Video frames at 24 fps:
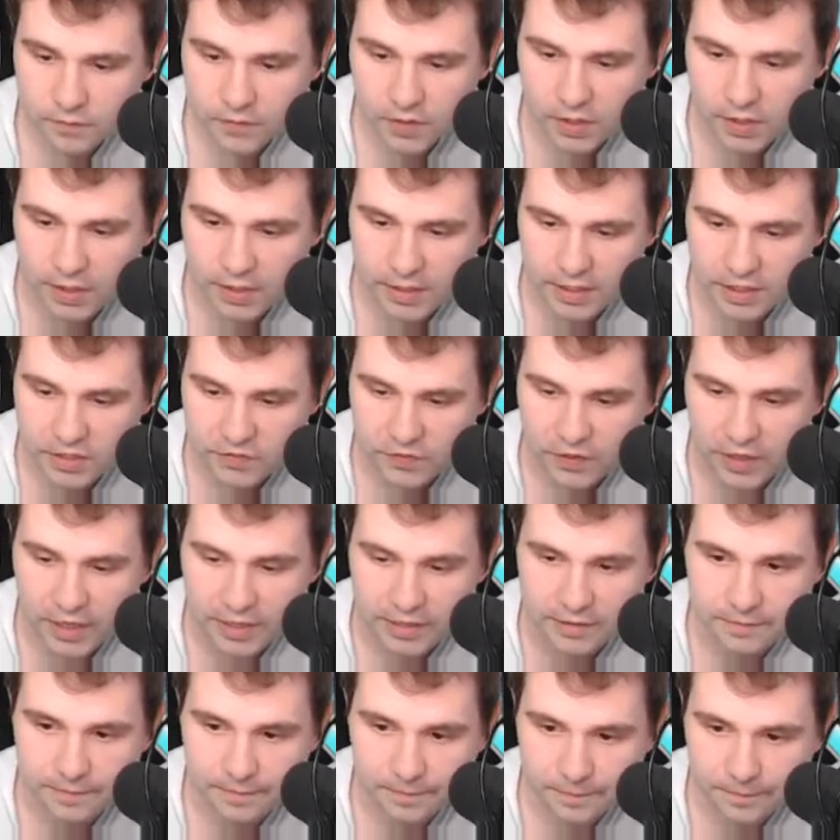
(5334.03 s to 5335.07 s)
Okay, that's
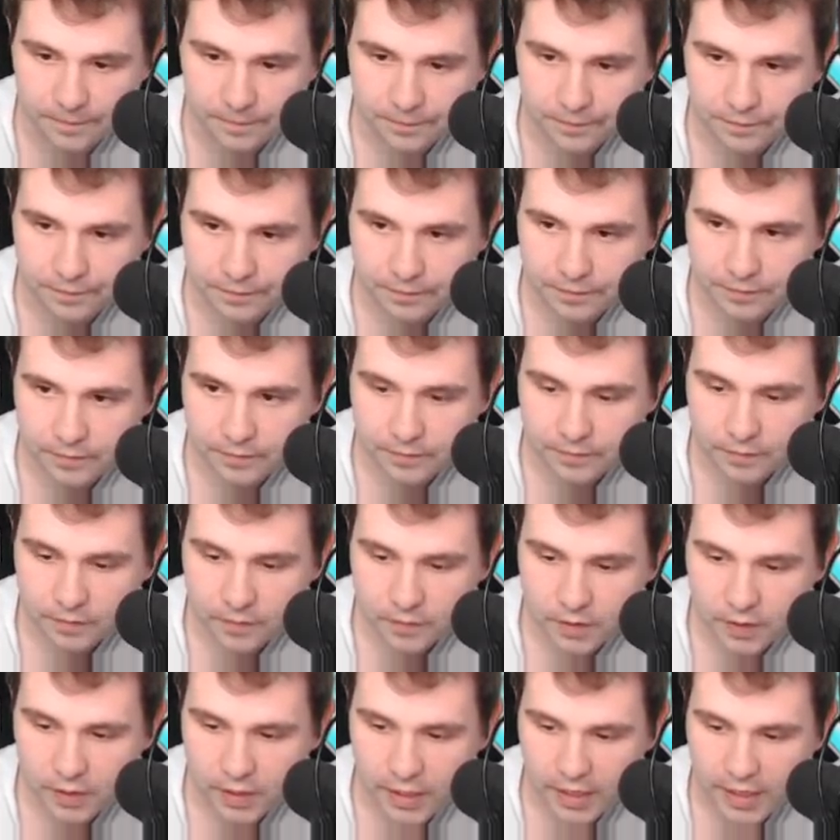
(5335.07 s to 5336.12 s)
fine.
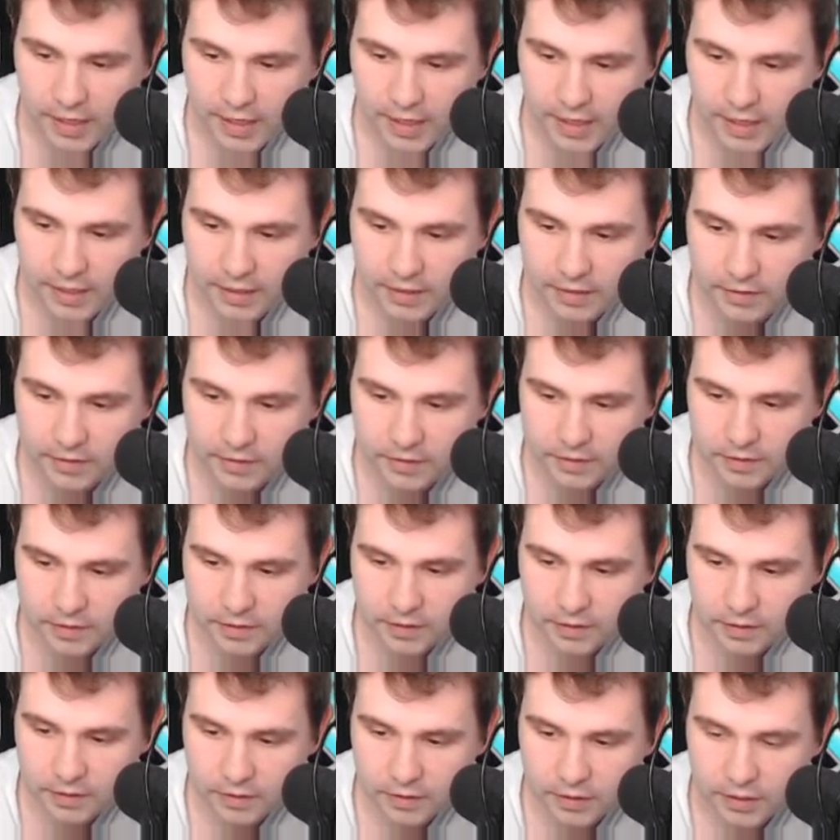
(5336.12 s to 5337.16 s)
And
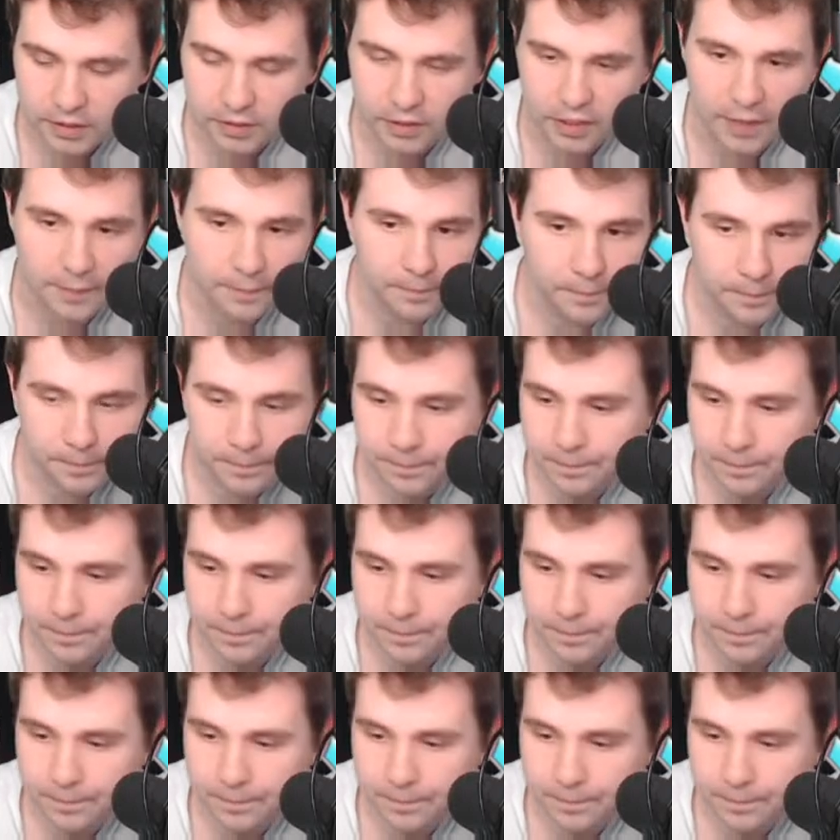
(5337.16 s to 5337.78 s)
heal up.